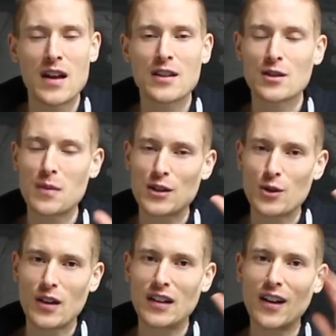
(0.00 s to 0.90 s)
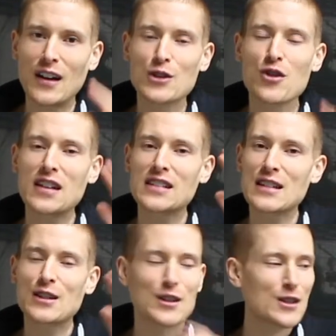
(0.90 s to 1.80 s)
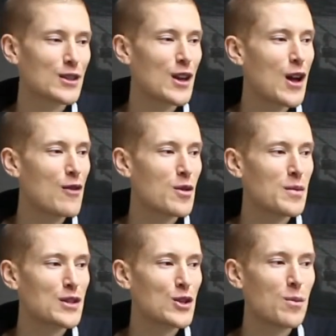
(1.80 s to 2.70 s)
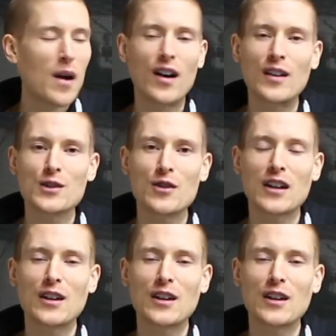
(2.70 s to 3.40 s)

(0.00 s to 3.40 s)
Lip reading: Just make sure we've got nice transitions from the 2 parts, all right?